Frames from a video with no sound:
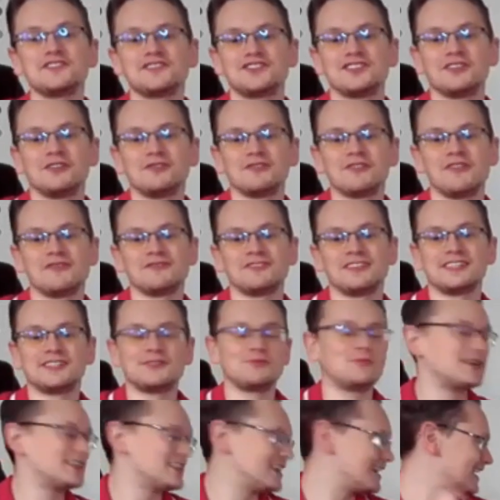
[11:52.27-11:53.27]
Song Contest
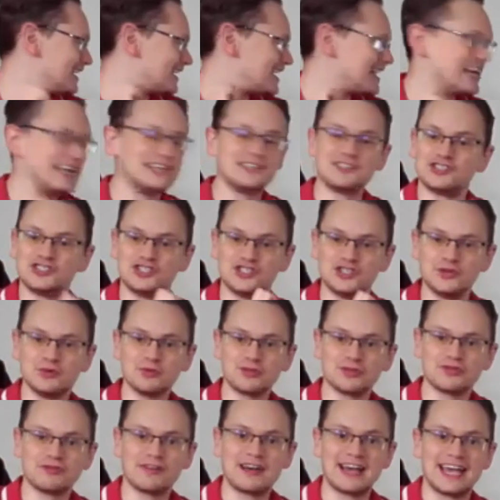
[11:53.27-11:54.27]
winner is
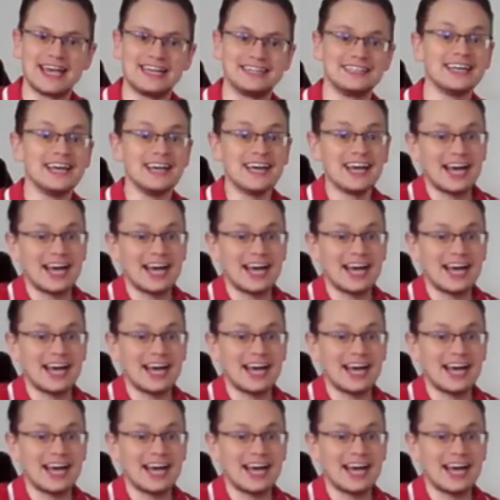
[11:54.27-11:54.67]
Ukraine.